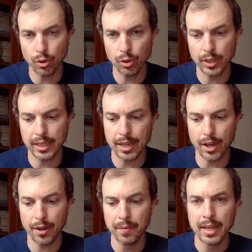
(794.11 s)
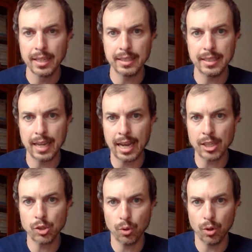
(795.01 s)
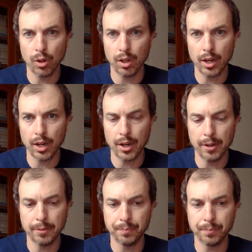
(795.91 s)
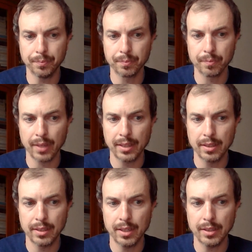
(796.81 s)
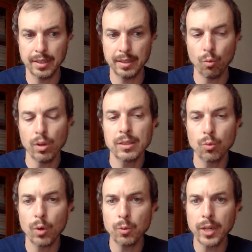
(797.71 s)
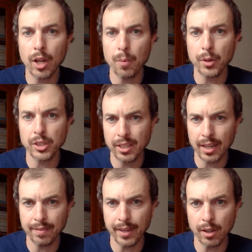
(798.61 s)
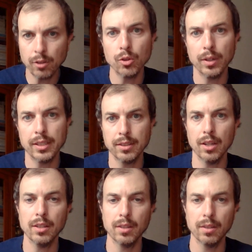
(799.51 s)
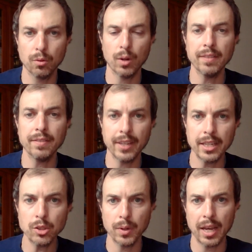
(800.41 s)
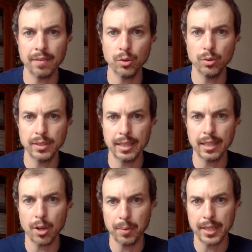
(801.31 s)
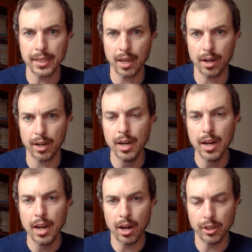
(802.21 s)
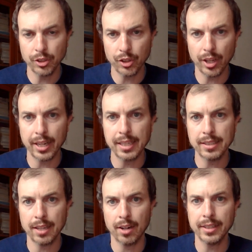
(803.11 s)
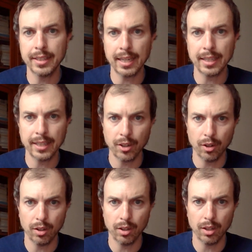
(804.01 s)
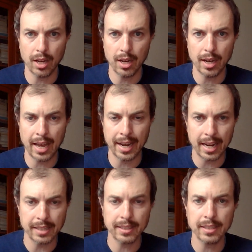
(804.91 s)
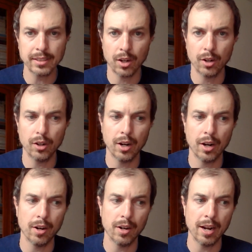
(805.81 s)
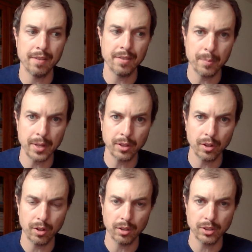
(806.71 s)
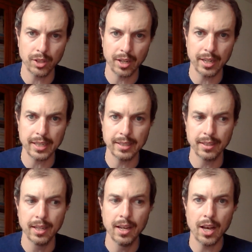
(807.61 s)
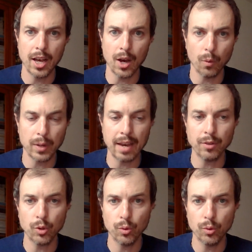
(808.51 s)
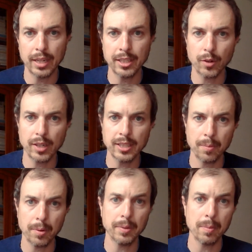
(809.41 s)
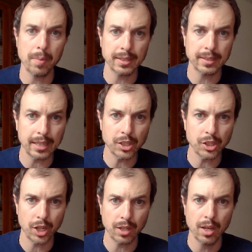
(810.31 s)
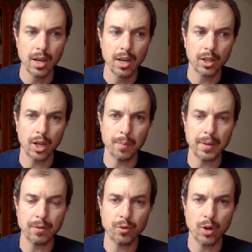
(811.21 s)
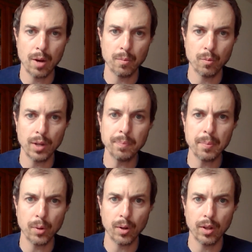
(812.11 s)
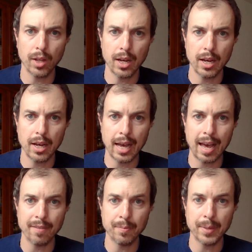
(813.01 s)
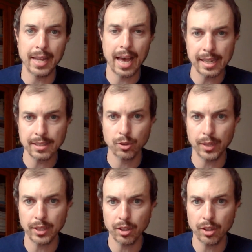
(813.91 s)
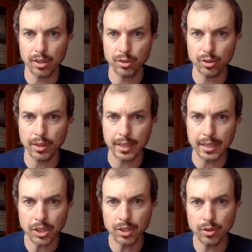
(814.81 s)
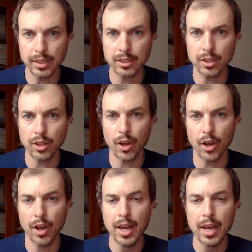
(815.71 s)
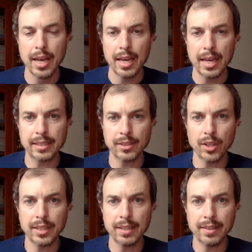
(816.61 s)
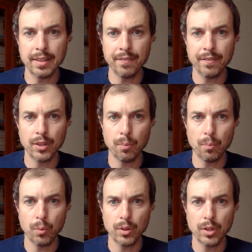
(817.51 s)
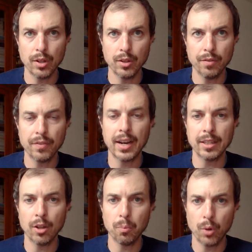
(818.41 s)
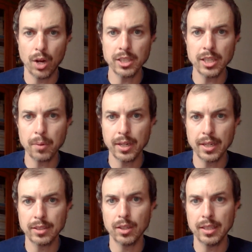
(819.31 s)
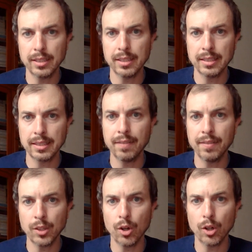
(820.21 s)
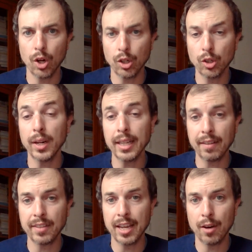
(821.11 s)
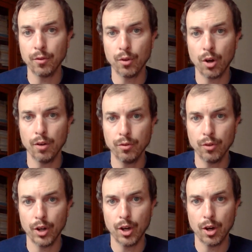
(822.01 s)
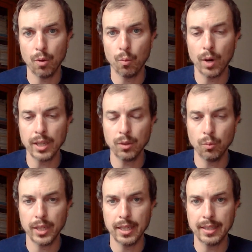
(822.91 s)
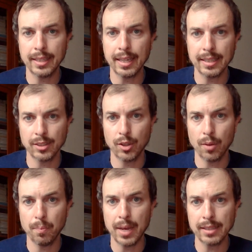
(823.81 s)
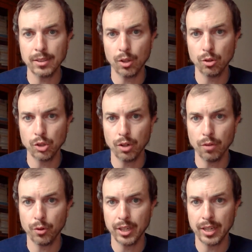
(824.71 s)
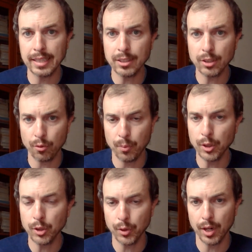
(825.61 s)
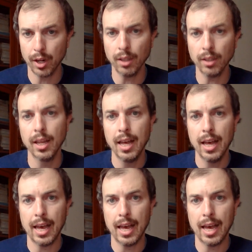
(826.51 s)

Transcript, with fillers: So the uh, the actual um, the, it's what we call a projet de référence. So it's not quite finished. We have to still complete our our studies, our technical uh, analysis, our our environmental studies. Uh, we have to integrate some optimization coming from what people uh, have been asked during the consultation. So it's not a it's not the the, the, the, the final project, but it's it is giving you a, a great idea of, of uh, what we think is the best solution for the east of Montreal.